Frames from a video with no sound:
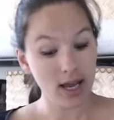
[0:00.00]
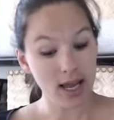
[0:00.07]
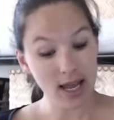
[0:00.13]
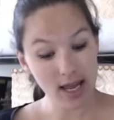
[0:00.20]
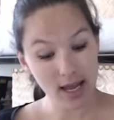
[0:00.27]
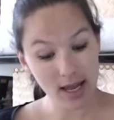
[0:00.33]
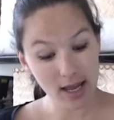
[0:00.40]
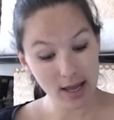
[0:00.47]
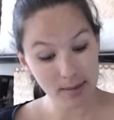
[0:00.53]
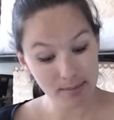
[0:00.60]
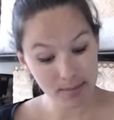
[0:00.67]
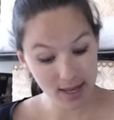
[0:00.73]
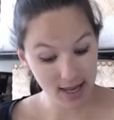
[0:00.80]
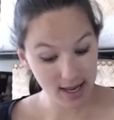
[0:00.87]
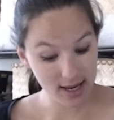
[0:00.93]

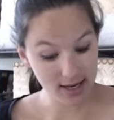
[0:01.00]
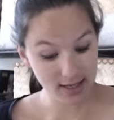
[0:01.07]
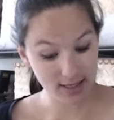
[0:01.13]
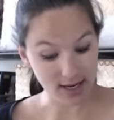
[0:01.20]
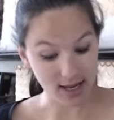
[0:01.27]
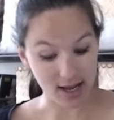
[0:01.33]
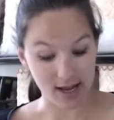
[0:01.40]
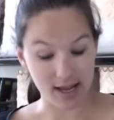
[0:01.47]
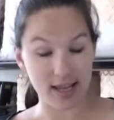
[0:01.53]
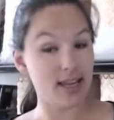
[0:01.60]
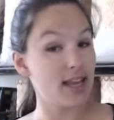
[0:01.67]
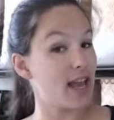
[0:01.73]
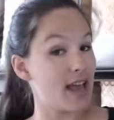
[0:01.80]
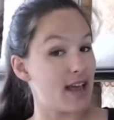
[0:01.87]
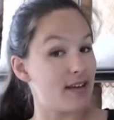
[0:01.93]
And
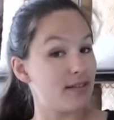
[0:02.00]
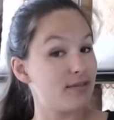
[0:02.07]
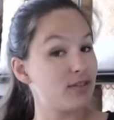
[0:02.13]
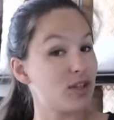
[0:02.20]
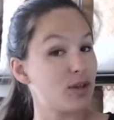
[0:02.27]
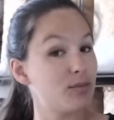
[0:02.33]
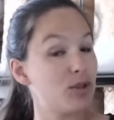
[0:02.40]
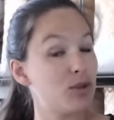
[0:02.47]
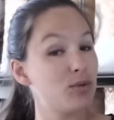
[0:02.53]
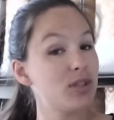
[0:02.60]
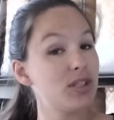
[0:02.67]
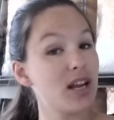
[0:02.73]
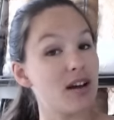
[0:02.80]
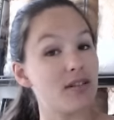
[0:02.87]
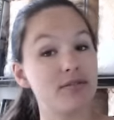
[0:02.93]
I have some new
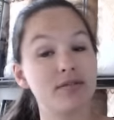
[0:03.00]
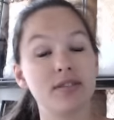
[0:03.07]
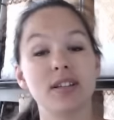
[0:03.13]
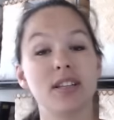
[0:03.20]
stuff.